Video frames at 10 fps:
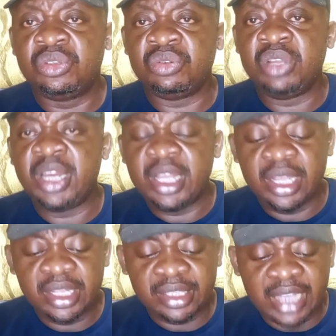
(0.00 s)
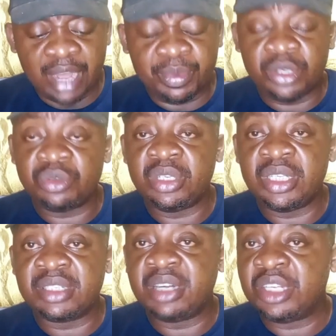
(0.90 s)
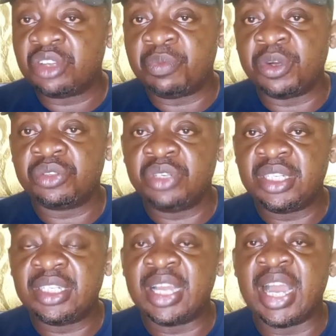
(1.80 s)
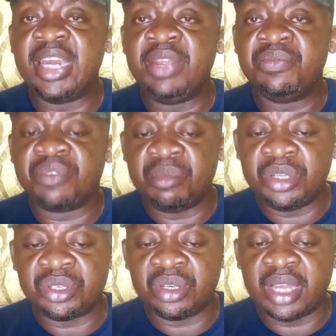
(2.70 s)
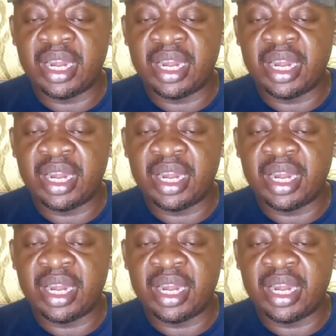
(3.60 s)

really tap into this great opportunity and information.